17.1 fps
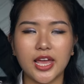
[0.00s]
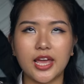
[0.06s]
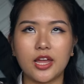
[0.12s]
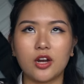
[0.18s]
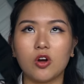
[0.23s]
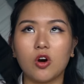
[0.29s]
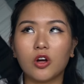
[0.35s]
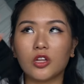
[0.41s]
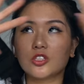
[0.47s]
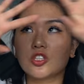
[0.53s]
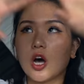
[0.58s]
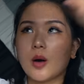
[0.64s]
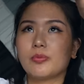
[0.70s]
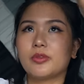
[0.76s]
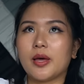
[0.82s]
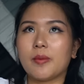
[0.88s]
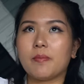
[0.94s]
And on
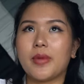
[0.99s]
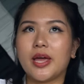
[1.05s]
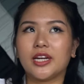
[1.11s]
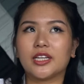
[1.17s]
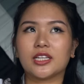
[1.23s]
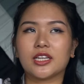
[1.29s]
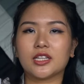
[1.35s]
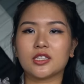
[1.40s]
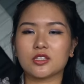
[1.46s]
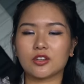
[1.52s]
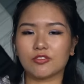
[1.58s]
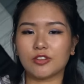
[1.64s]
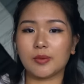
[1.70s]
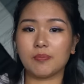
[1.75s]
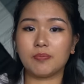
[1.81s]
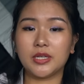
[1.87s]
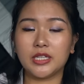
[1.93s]
top there are mannequins
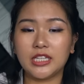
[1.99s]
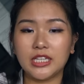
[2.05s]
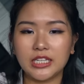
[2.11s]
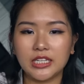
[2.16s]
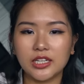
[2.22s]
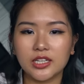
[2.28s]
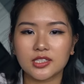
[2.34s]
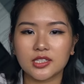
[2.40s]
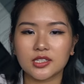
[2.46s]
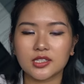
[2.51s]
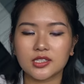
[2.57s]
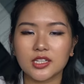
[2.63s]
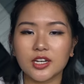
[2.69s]
of like bikinis and